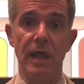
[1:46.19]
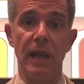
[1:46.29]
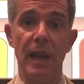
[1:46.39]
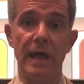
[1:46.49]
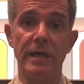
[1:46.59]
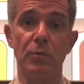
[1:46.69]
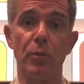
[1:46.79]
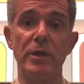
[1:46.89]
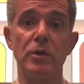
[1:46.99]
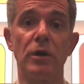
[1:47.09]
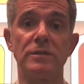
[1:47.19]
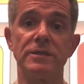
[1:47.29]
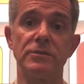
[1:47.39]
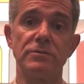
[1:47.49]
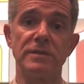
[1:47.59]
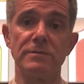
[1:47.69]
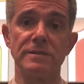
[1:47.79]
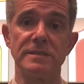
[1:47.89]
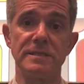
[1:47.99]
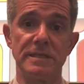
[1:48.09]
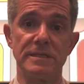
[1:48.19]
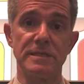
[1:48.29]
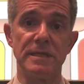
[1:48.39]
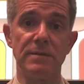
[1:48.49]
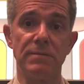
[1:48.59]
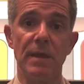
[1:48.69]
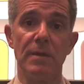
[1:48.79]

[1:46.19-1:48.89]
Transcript: like we got in 2016